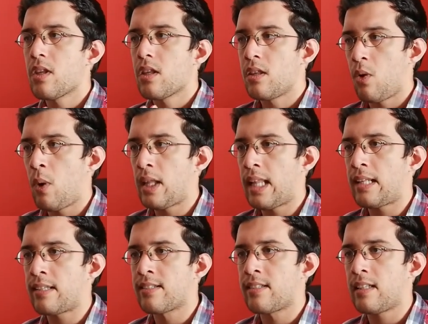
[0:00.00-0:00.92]
the one
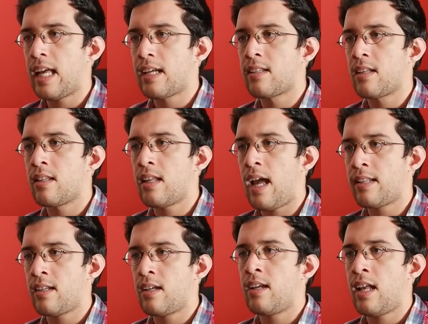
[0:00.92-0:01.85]
that's selected
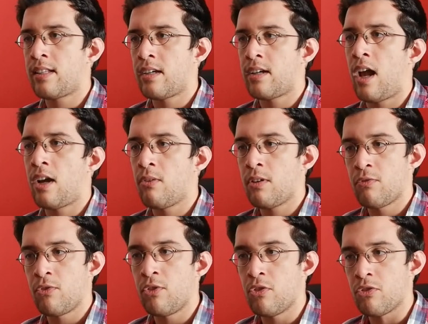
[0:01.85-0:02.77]
at an Eternano
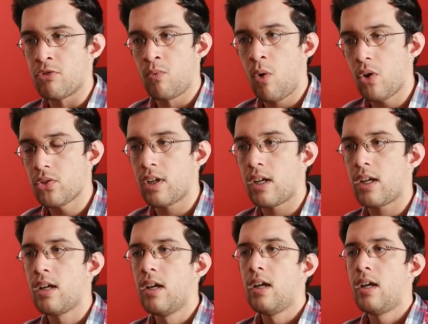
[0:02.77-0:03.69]
infused water,
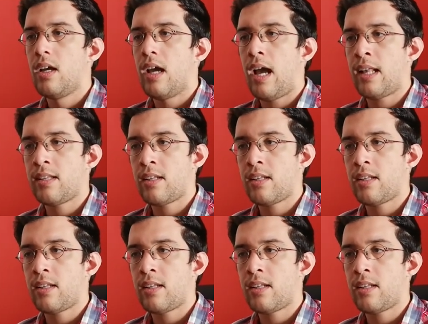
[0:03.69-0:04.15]
and